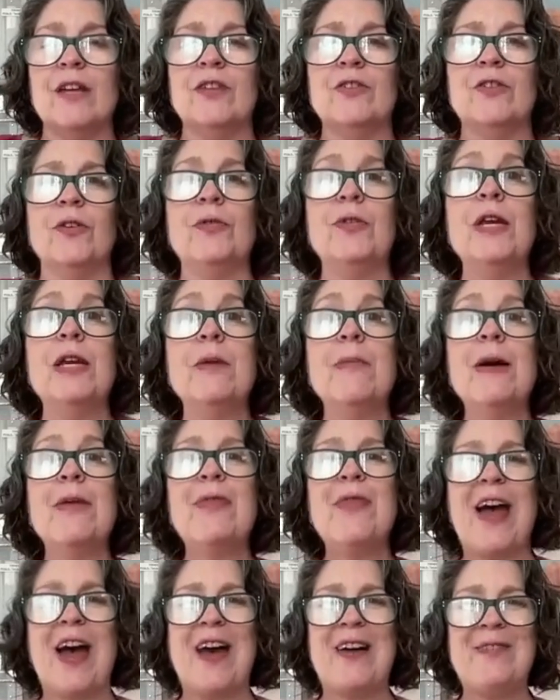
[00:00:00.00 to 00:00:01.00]
So think
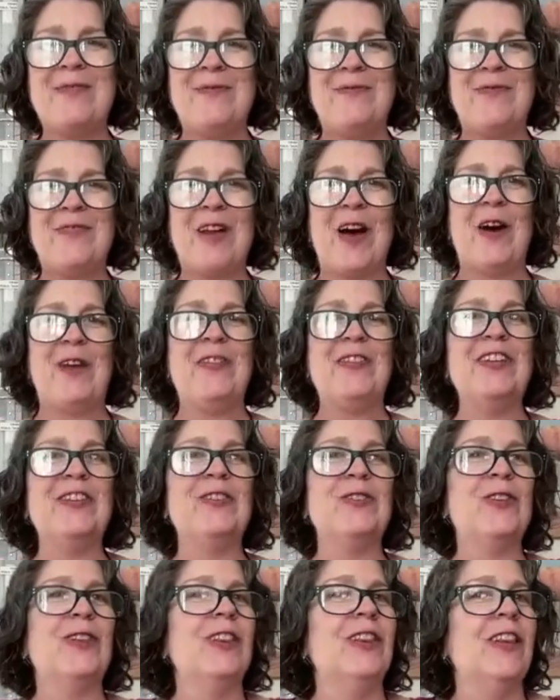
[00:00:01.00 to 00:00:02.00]
about that on
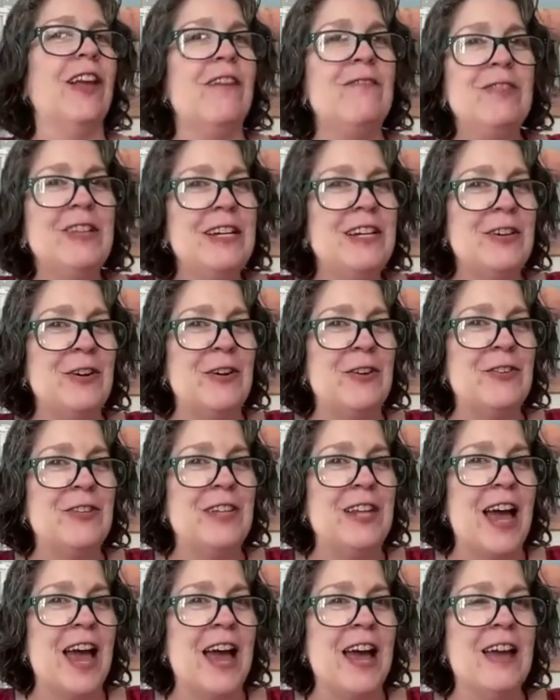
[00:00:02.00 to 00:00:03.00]
this lovely
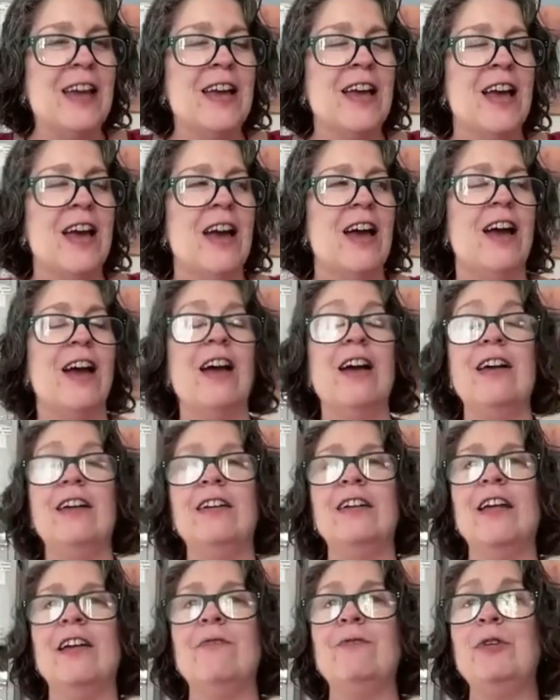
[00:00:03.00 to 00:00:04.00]
Earth Day.
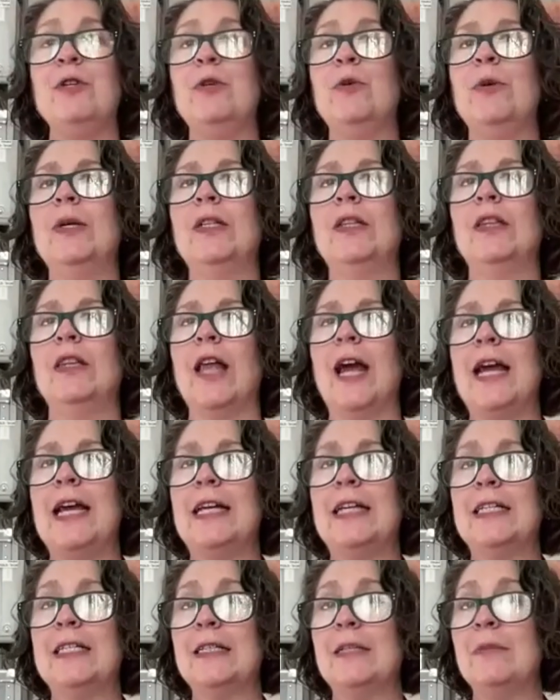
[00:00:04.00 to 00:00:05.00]
And if you would
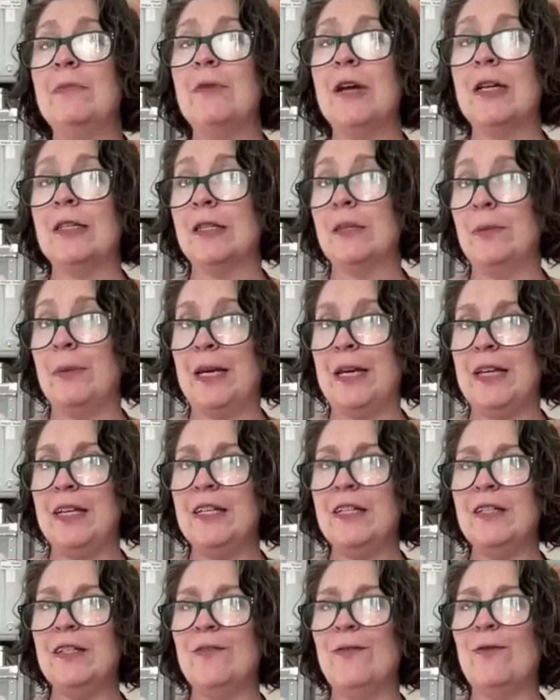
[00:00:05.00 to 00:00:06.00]
like some
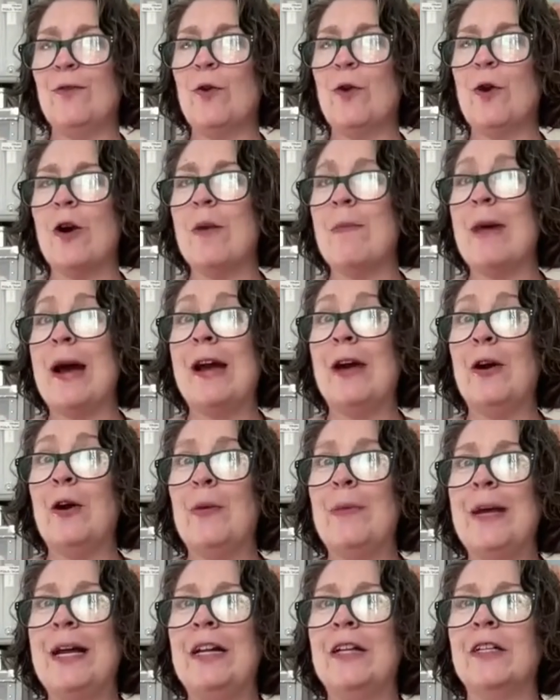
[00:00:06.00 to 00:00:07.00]
recipes for my
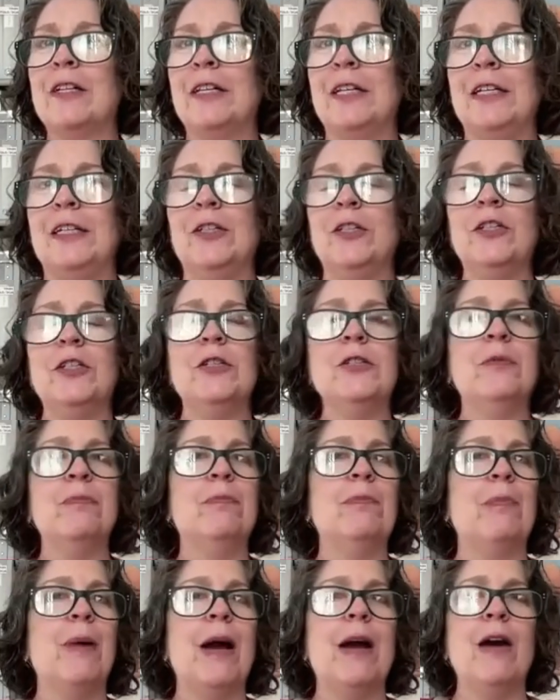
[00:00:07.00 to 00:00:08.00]
homemade cleaners,
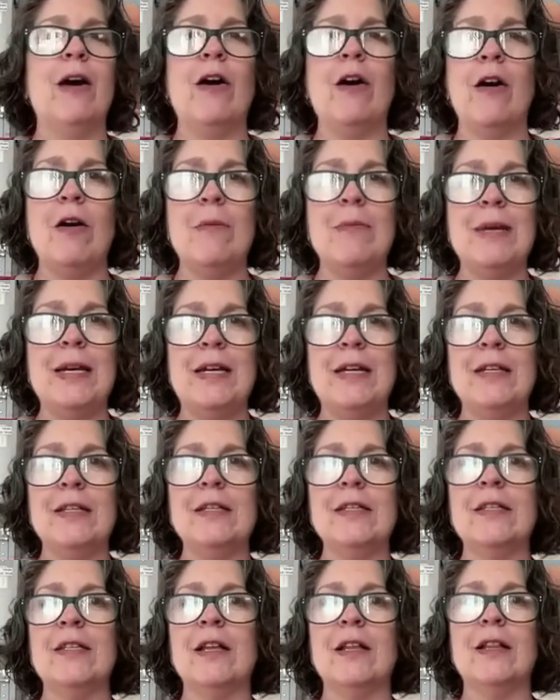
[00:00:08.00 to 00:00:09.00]
by all
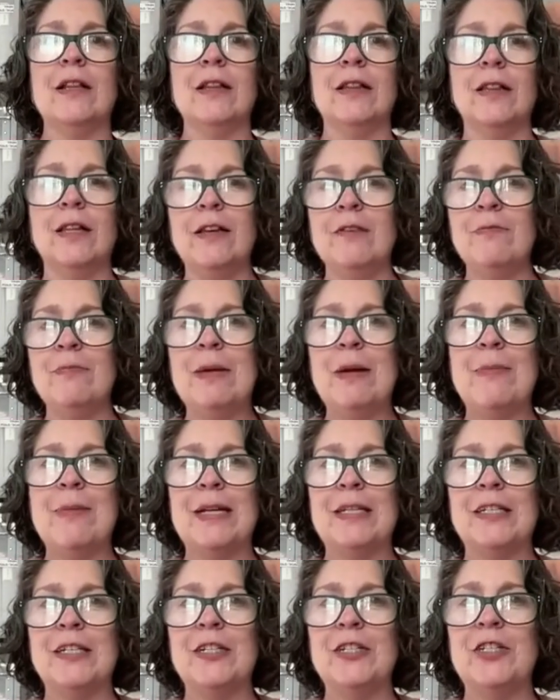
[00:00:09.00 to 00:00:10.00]
means, leave me a
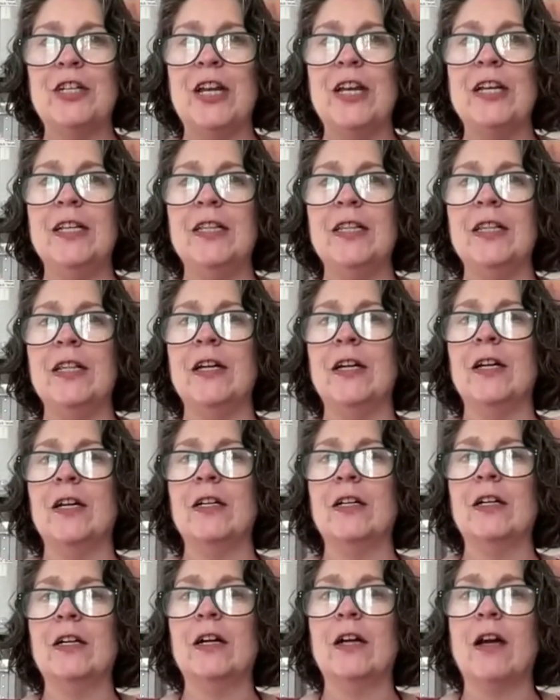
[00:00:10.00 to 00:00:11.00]
message in
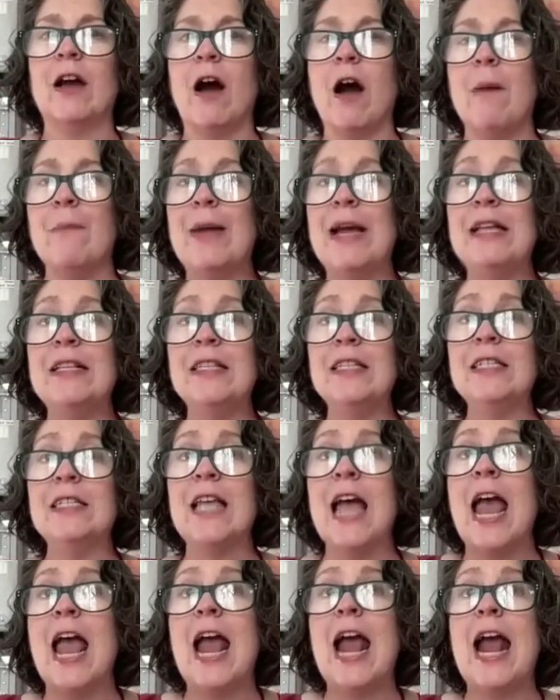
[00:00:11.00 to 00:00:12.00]
the
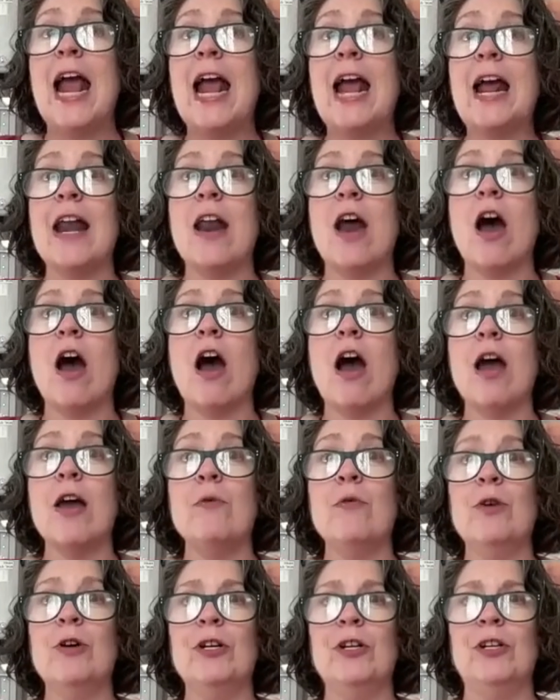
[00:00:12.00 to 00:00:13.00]
comments and I
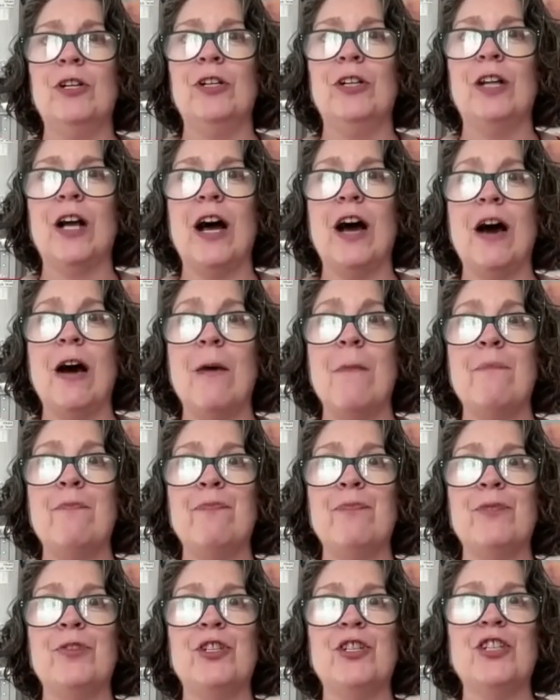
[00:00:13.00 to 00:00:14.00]
will
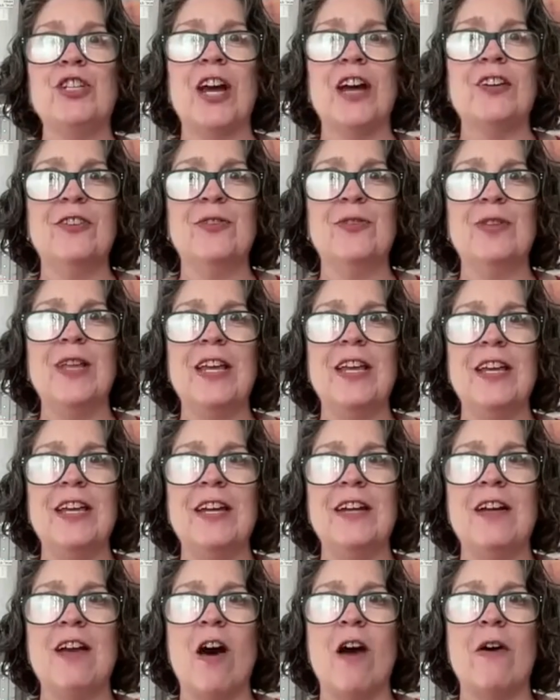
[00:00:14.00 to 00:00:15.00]
check
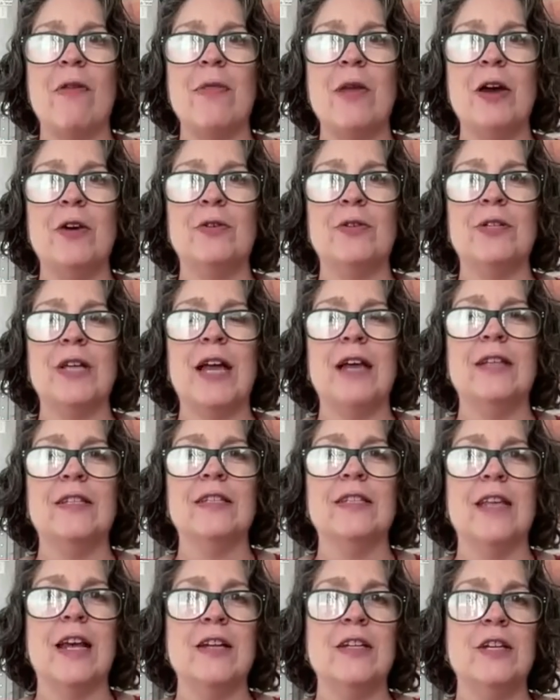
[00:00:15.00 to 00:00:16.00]
in on those
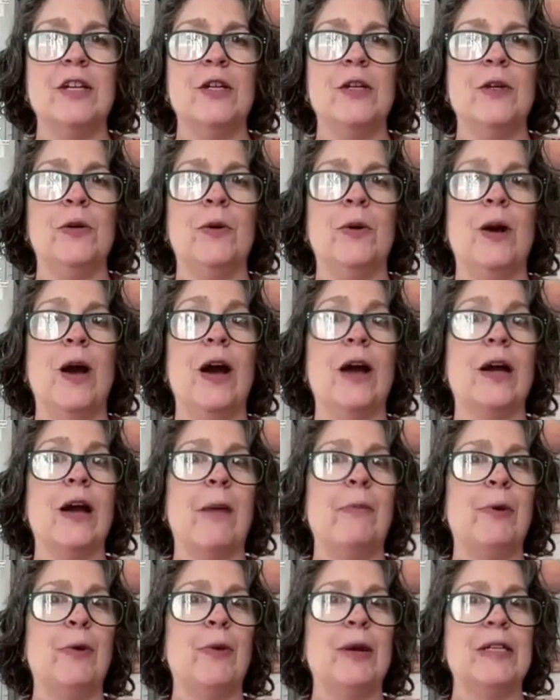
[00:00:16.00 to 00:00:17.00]
and send you a
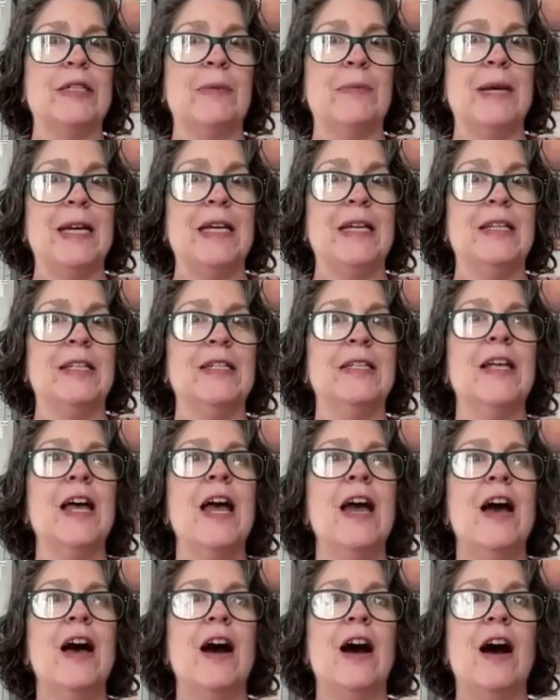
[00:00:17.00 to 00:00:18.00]
couple recipes
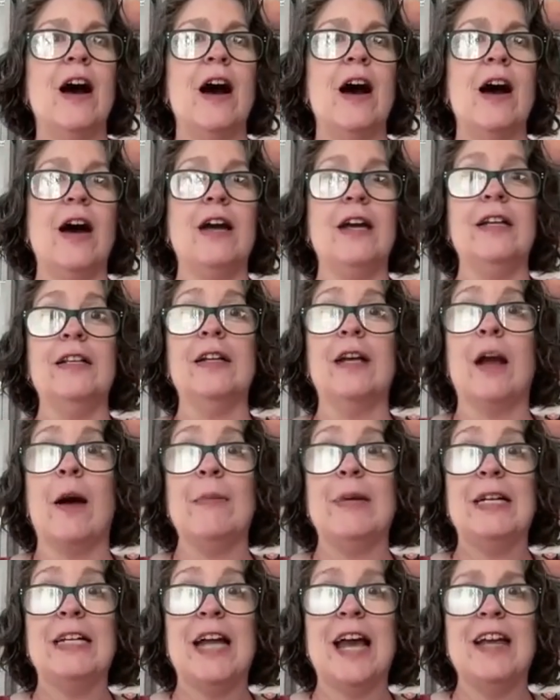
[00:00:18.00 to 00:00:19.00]
in the
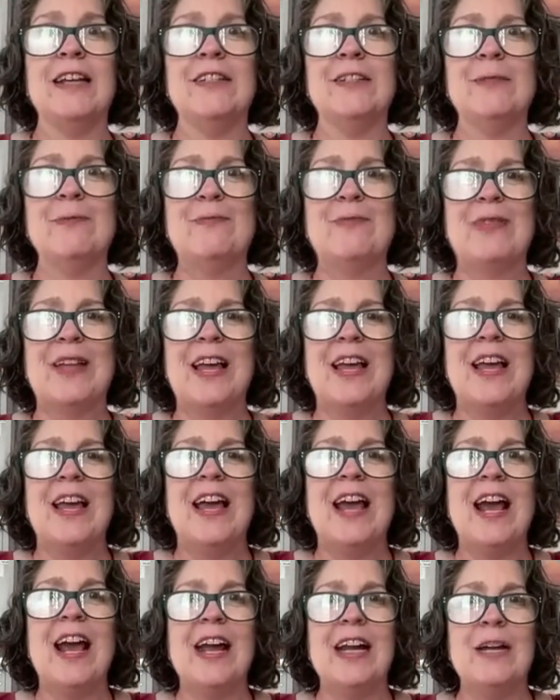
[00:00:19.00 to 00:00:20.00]
coming days.
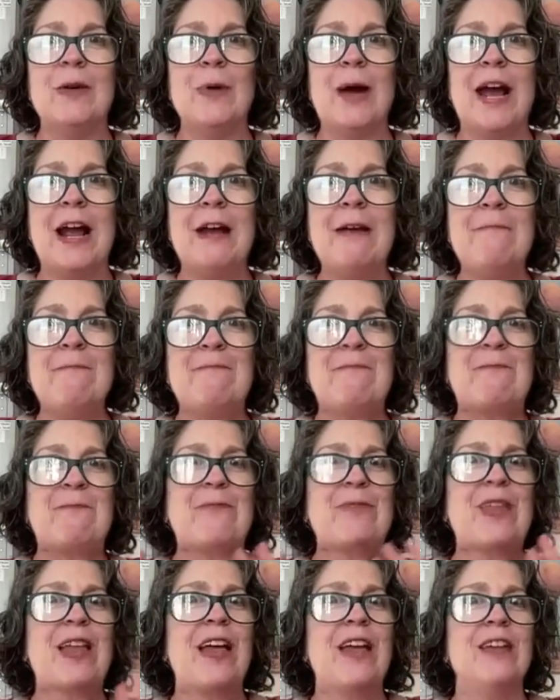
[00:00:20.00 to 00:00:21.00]
Anyway,
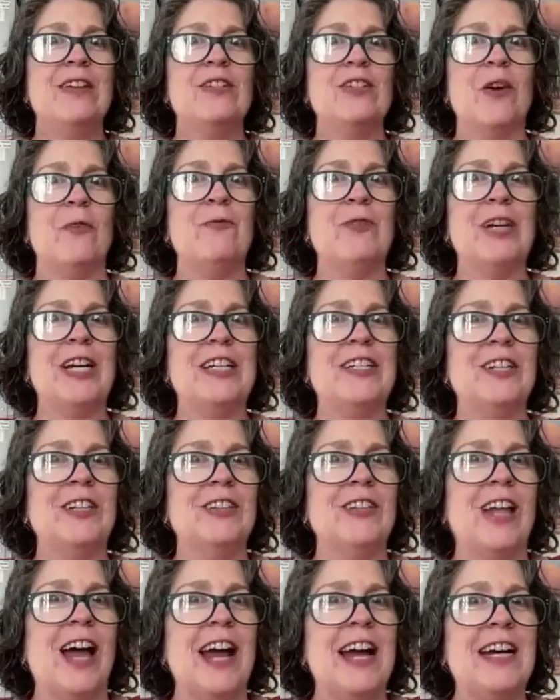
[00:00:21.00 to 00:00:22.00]
don't forget to
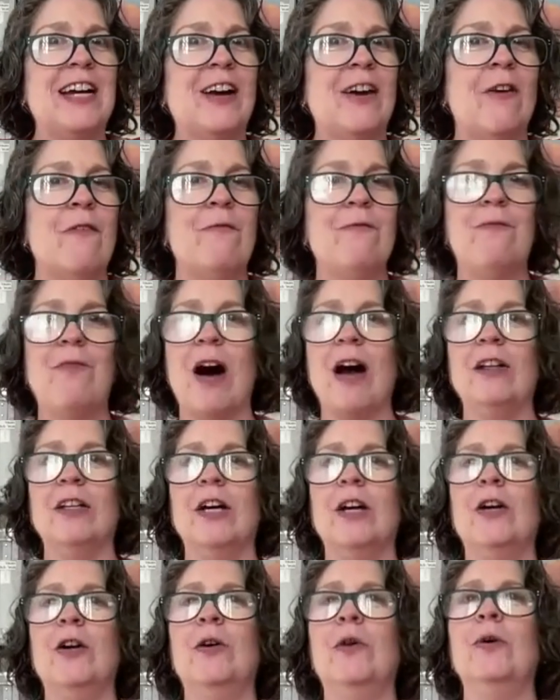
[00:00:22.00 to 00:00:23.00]
like,
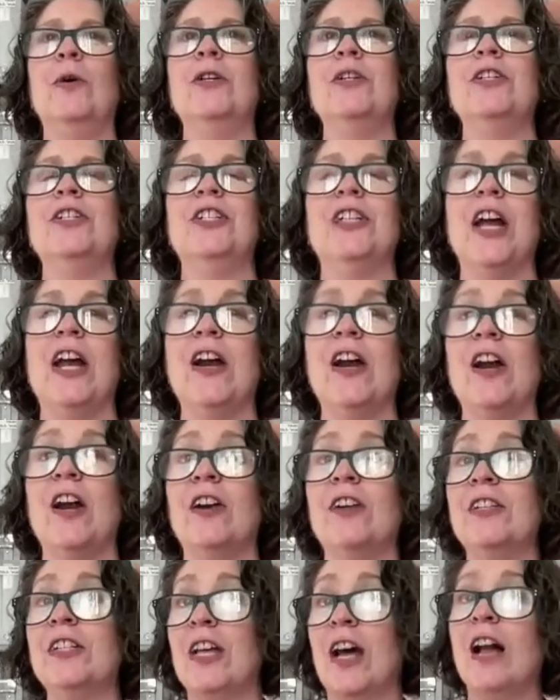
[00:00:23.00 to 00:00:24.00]
follow,
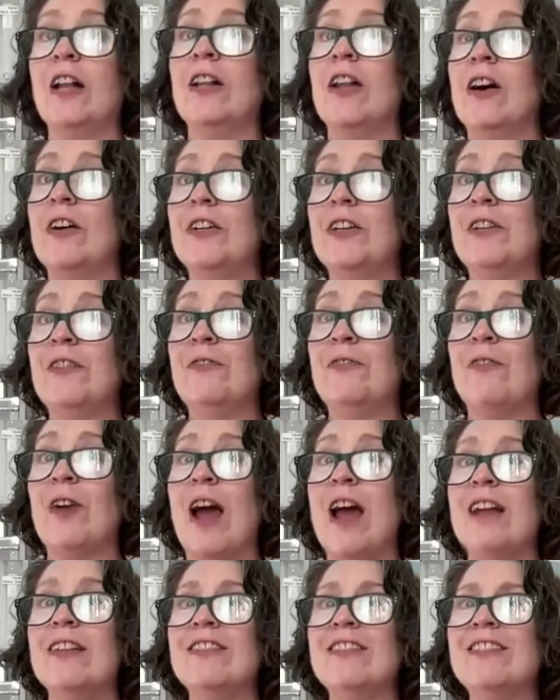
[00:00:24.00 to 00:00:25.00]
share, tell all your
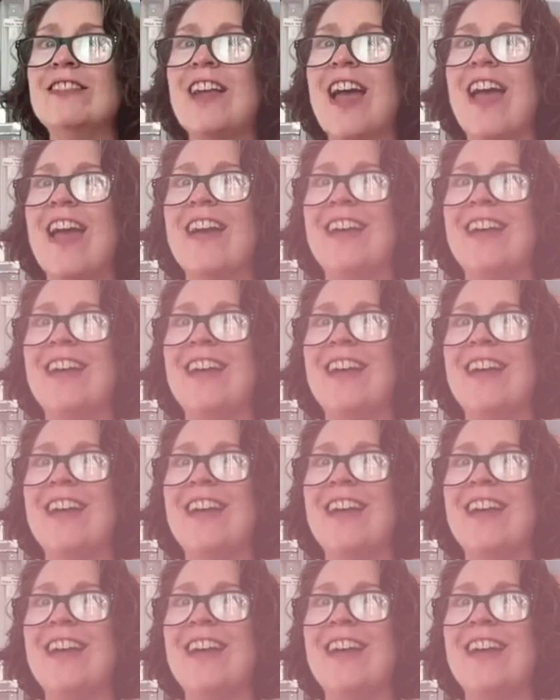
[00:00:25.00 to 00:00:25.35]
friends.